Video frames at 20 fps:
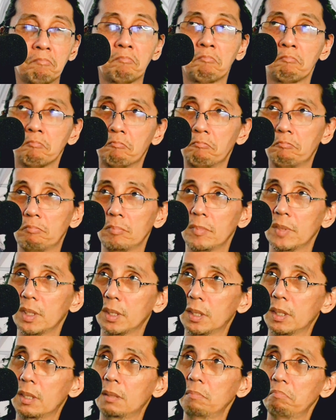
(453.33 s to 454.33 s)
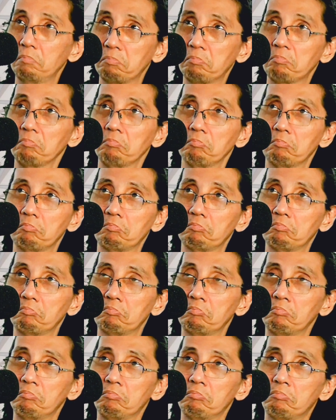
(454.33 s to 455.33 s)

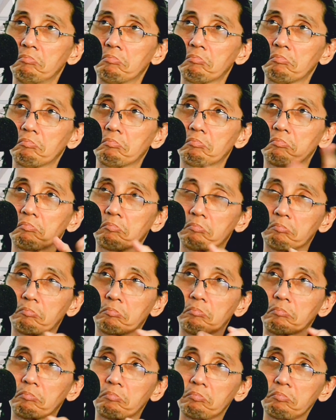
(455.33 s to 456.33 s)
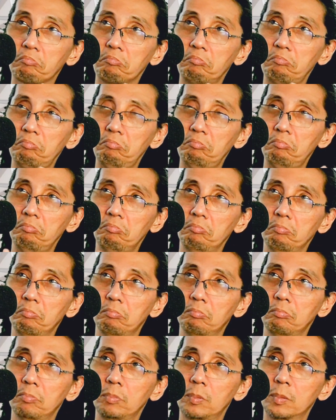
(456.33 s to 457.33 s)

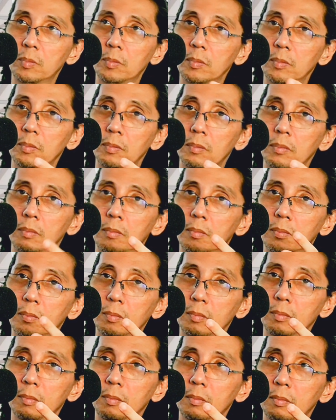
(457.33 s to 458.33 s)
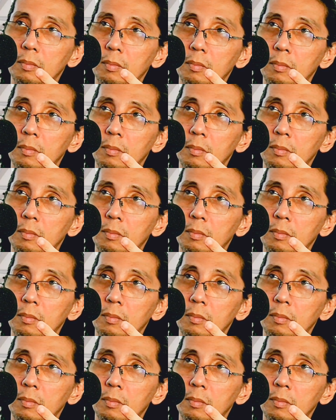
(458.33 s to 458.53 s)
Nobody speaks.